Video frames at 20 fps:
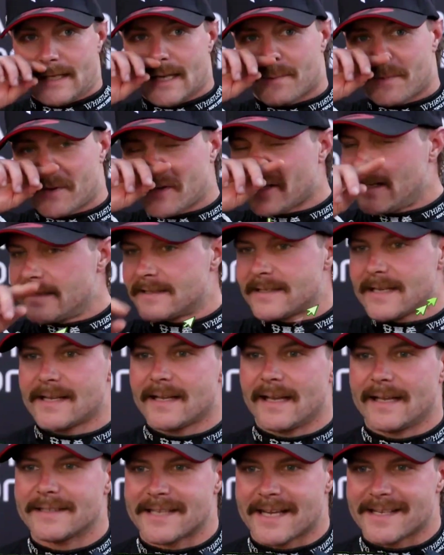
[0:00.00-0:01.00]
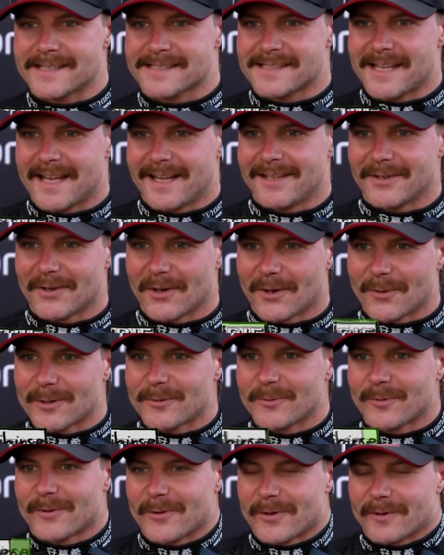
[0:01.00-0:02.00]
Pretty intense day, you know,
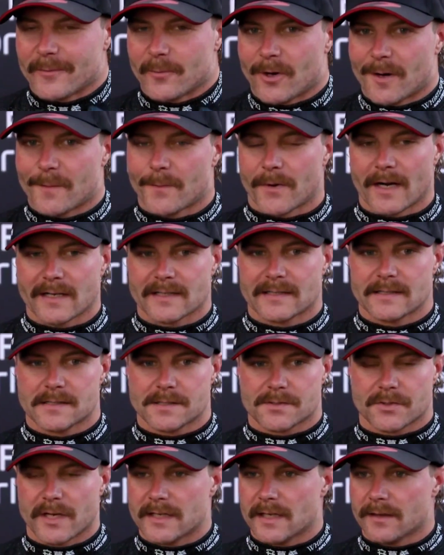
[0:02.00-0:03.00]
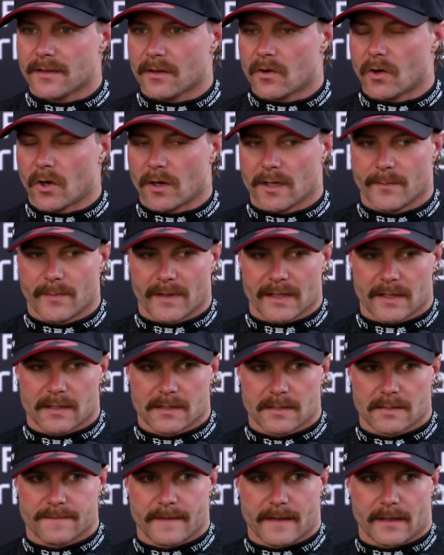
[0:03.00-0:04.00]
one practice straight in the quali, but
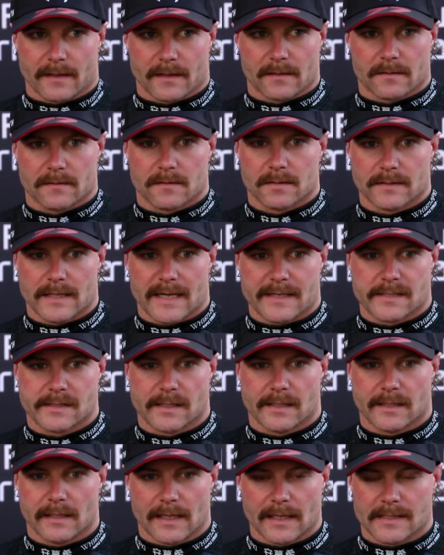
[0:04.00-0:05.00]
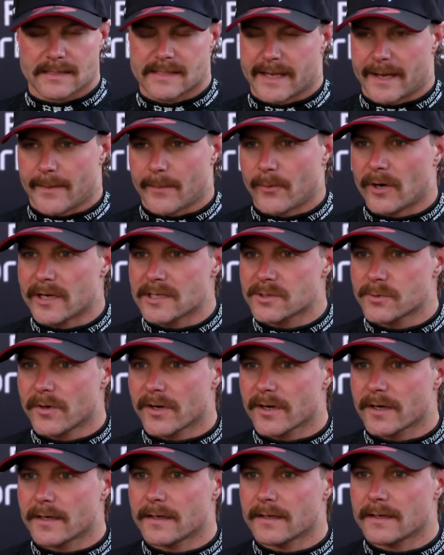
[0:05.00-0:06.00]
felt actually like setup wise
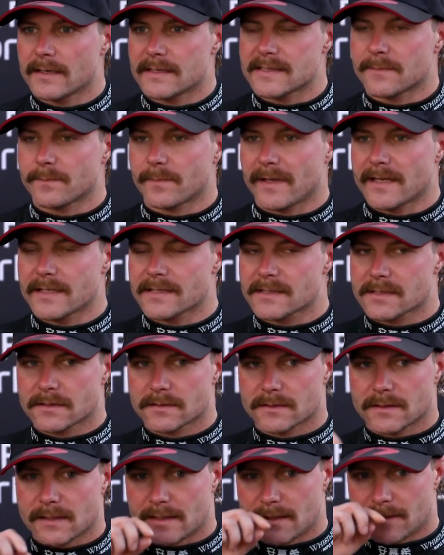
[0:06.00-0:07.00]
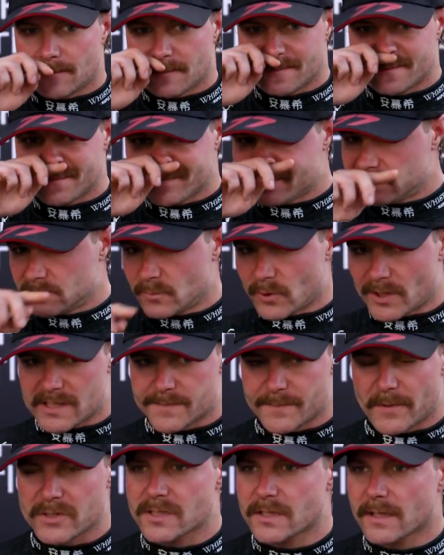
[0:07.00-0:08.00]
we're in a decent place. What
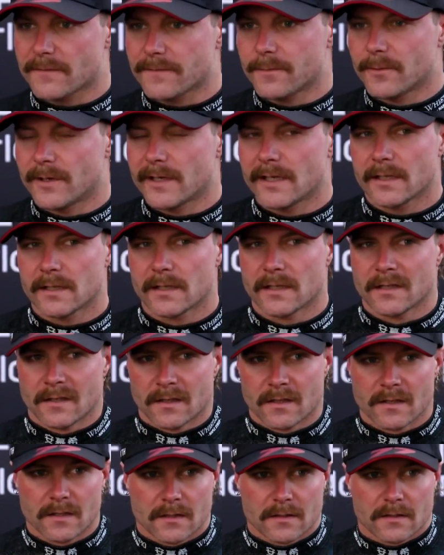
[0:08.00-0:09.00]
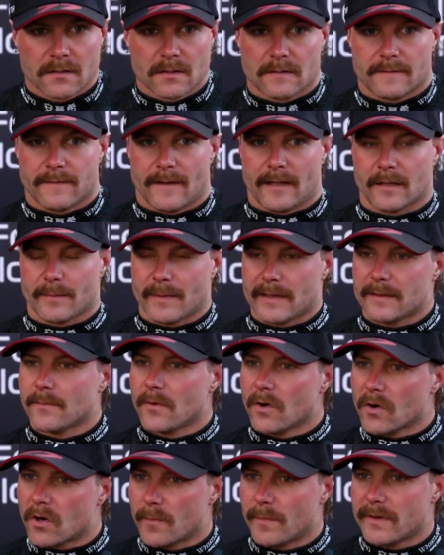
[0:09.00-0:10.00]
is positive, we felt a bit
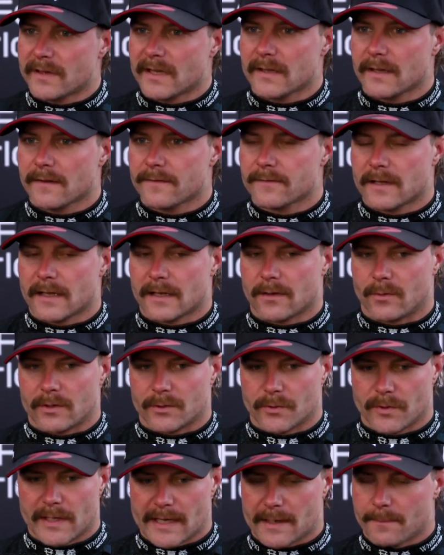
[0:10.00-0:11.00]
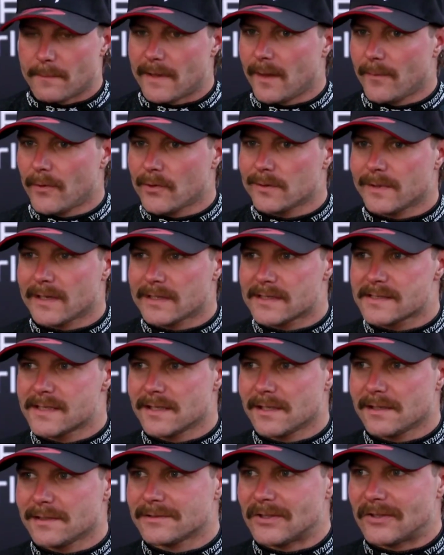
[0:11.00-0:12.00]
more competitive than what we had in Melbourne, but
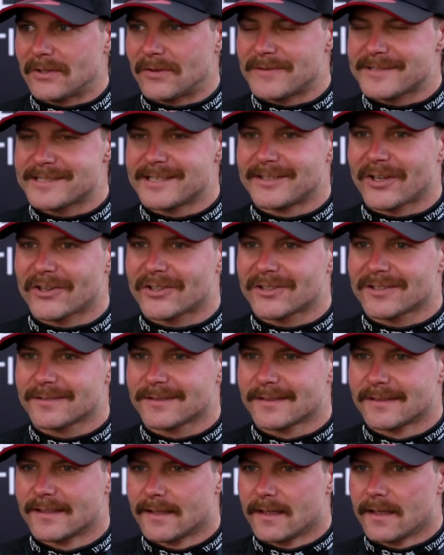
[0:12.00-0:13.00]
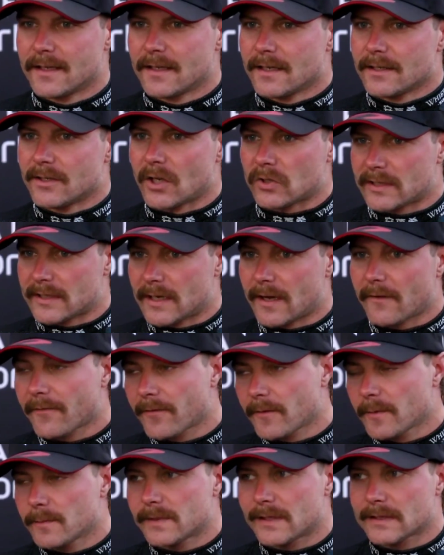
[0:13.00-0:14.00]
still obviously not enough.
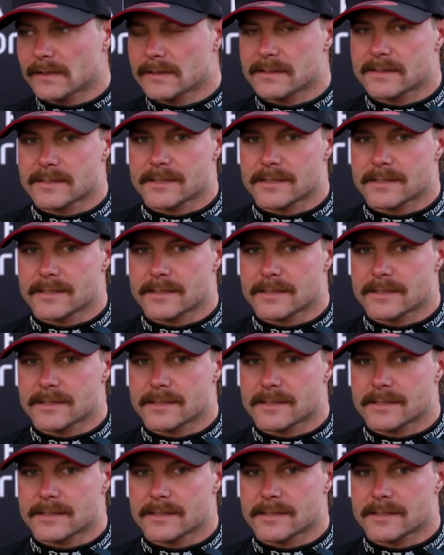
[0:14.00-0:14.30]
But